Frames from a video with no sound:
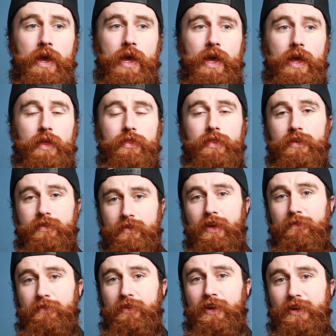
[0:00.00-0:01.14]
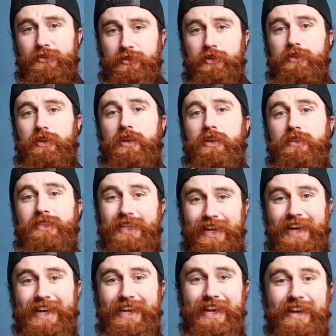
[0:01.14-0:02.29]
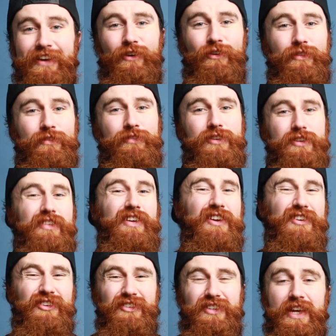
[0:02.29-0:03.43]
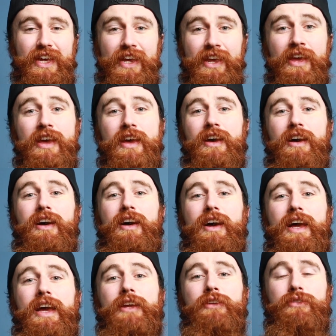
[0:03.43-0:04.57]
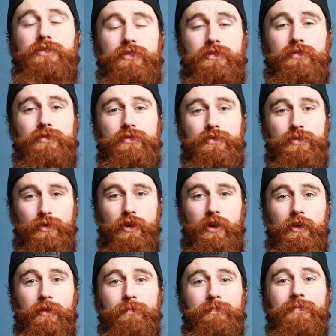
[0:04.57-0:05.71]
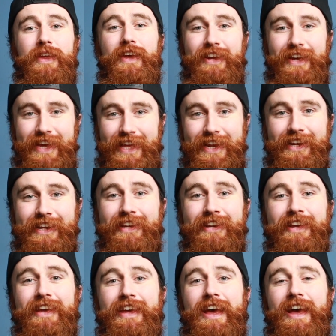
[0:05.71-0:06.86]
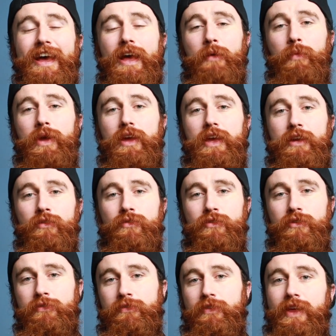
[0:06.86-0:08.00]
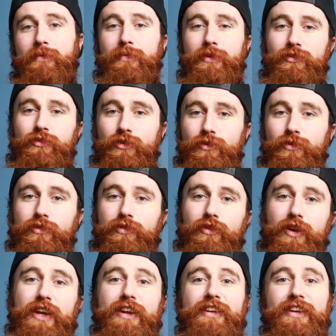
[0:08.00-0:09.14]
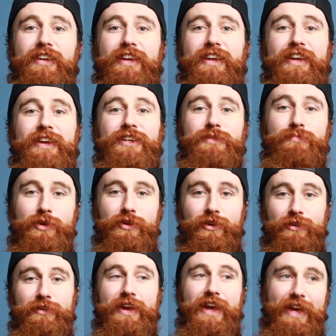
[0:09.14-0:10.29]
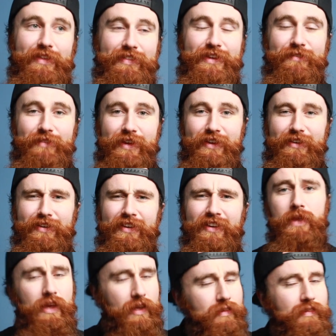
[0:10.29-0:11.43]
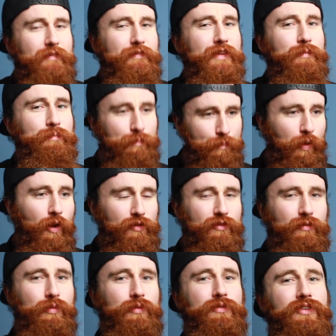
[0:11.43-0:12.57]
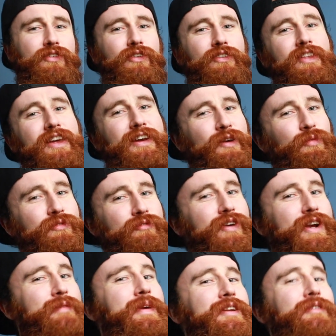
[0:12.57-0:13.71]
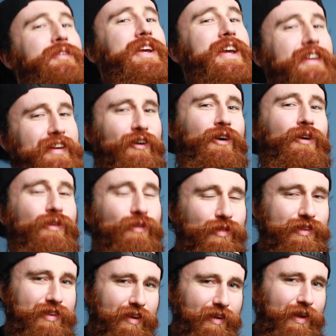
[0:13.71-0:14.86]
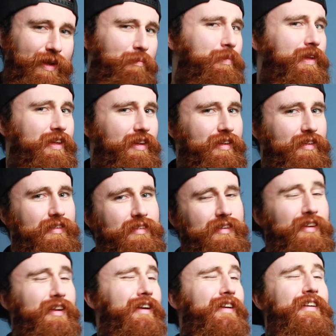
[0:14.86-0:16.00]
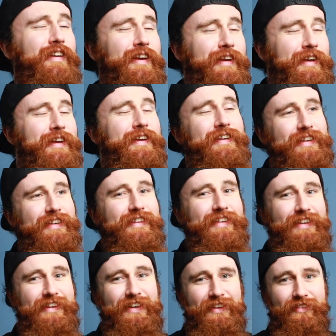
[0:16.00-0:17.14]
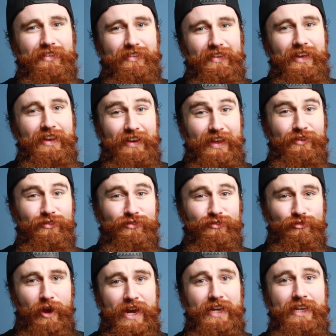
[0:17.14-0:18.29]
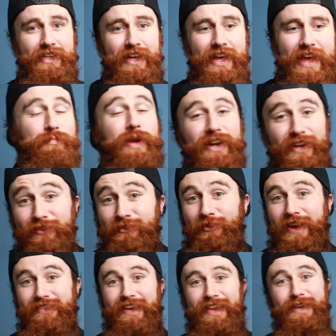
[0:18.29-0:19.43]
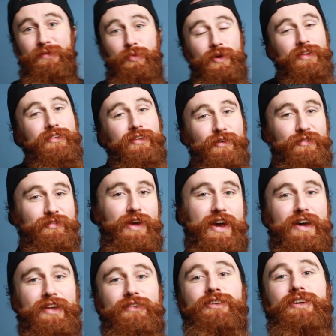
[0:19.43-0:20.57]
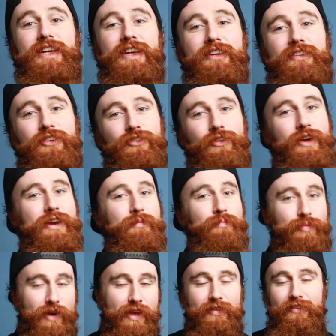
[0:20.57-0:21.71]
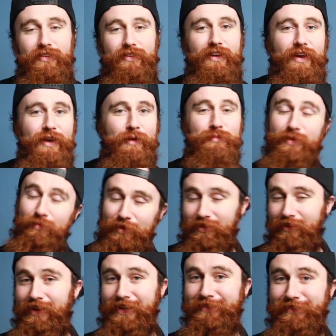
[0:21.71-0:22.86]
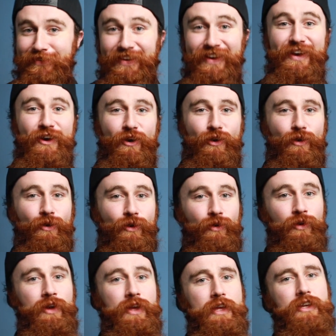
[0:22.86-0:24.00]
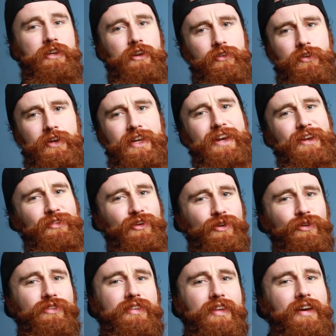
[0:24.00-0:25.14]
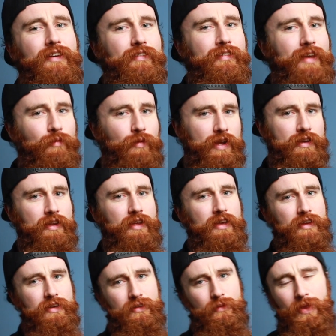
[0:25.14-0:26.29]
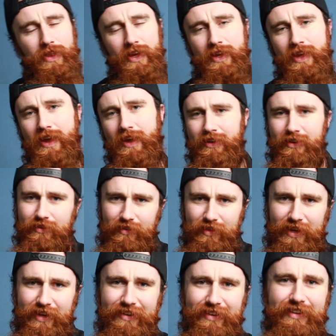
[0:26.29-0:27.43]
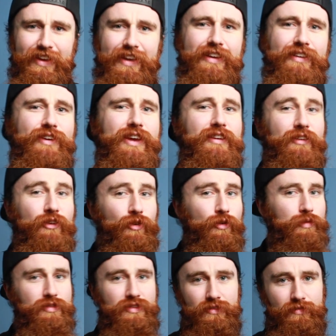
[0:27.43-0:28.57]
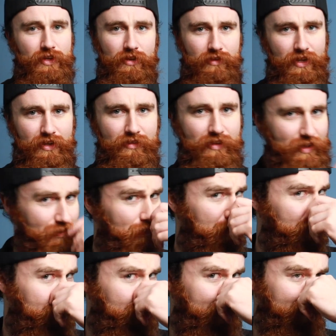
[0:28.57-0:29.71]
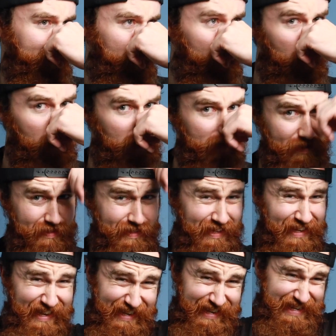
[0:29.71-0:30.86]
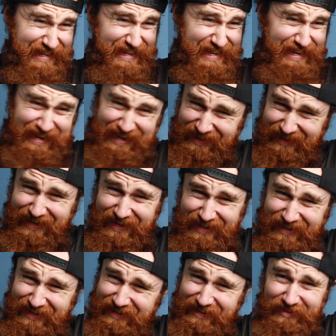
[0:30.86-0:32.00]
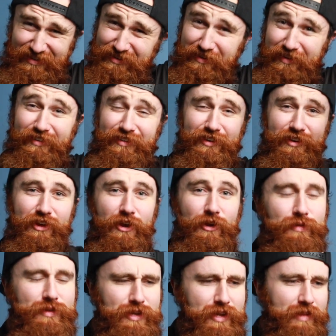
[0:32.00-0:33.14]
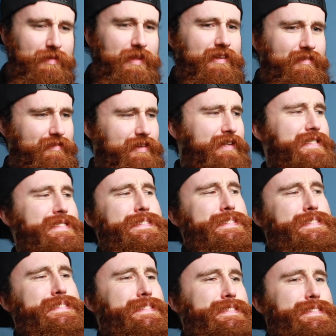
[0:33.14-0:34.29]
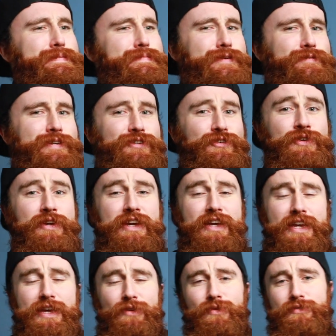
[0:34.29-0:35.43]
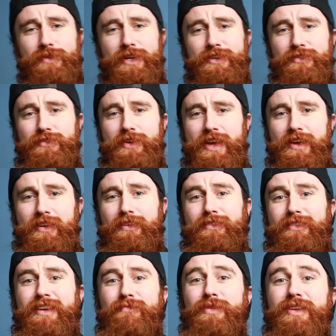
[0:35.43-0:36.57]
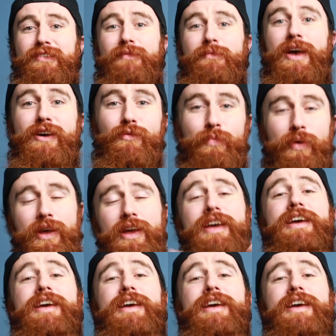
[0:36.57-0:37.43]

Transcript: the stuff that I shot today, all the footage that I shot today, I took home and I edited in order for them to screen it tomorrow at the event. It's definitely possible to do that. I wouldn't recommend doing it all the time because, you know, it is draining, but it is a great selling point. So if you are looking to try and impress some clients, or, you know, try and get on the good side of someone, just be like, yeah, I can do that in a day. I'll get your music video done in a day, no worries. And then, you know, you're gonna go and you go, right, what do I do? What do I do? Angus, give me some help.